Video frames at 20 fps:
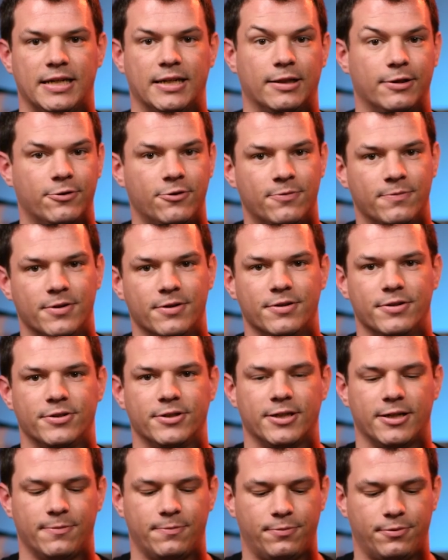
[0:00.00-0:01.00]
in
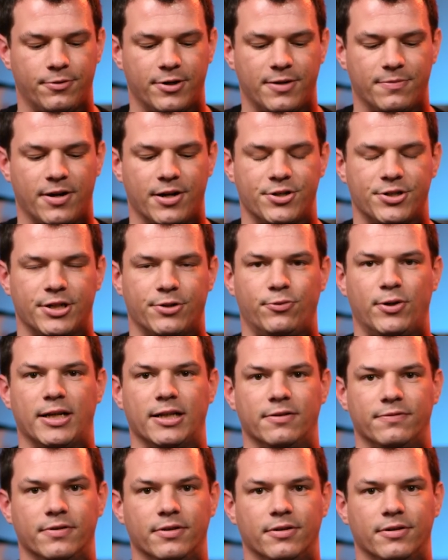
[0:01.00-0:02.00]
lumens are pretty much
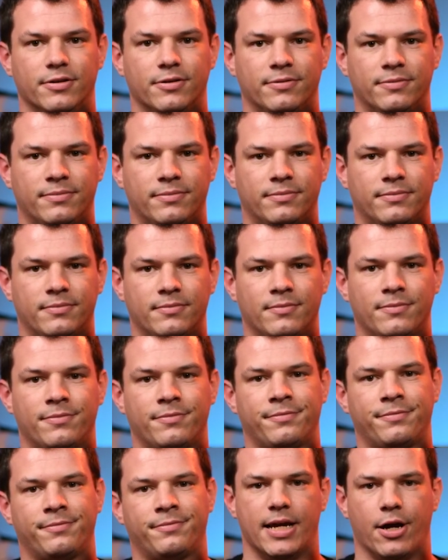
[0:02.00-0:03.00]
irrelevant.
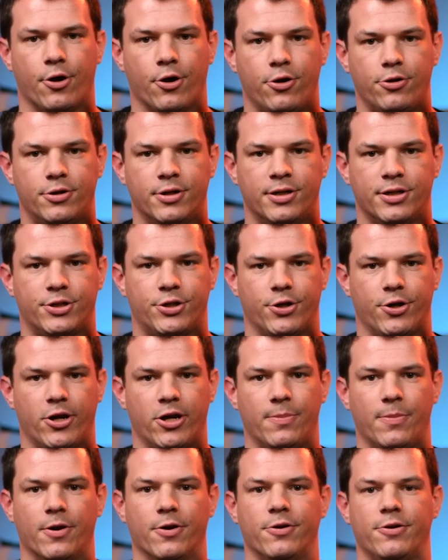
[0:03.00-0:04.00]
The Odin
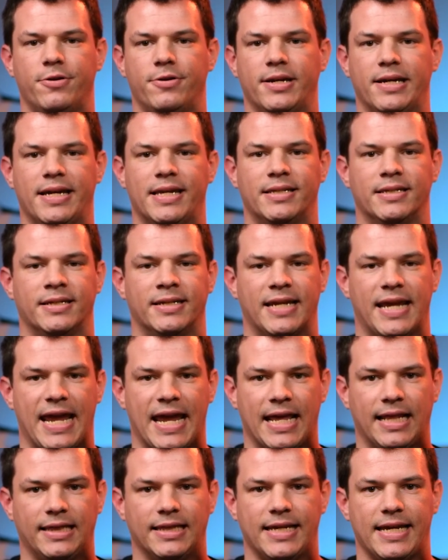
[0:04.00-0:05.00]
Turbo is an
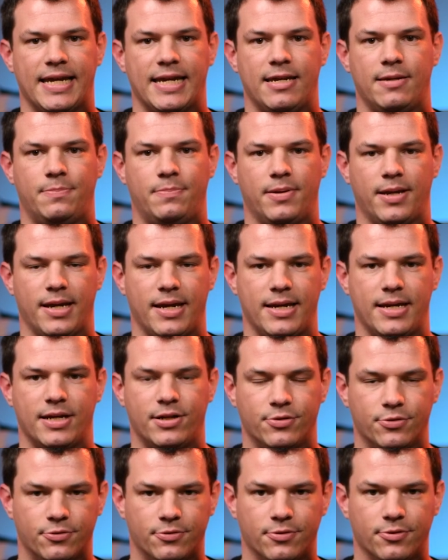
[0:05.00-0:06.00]

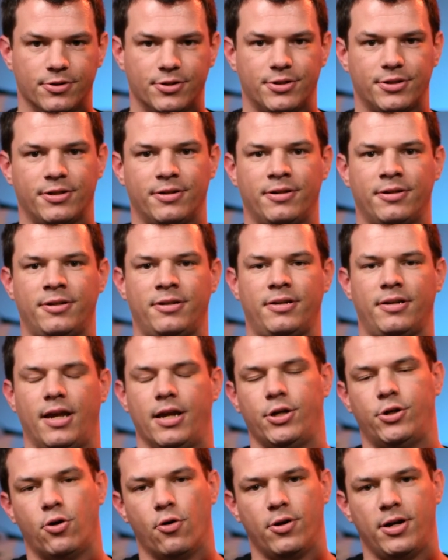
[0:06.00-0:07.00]
LEP torch.
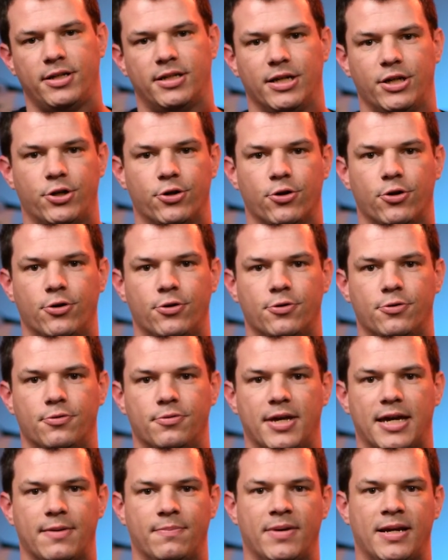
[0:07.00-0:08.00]
According to
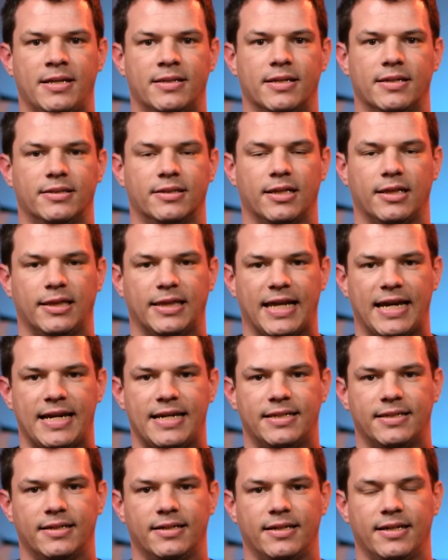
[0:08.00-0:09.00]
Google, that means it's a
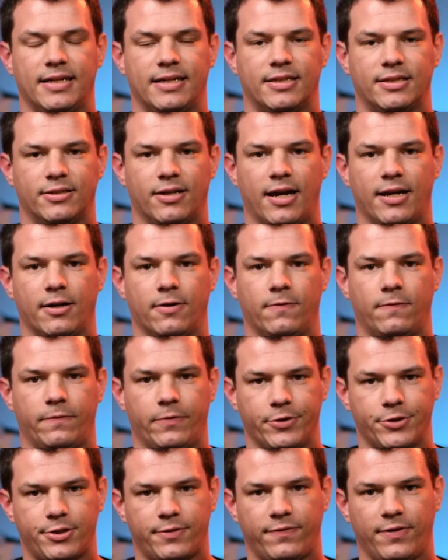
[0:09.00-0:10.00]
laser excited
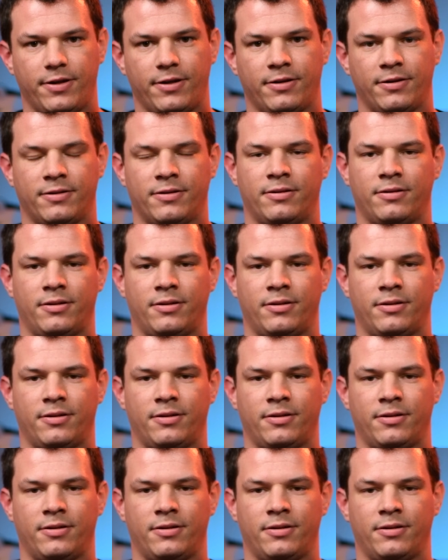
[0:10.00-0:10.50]
phosphor.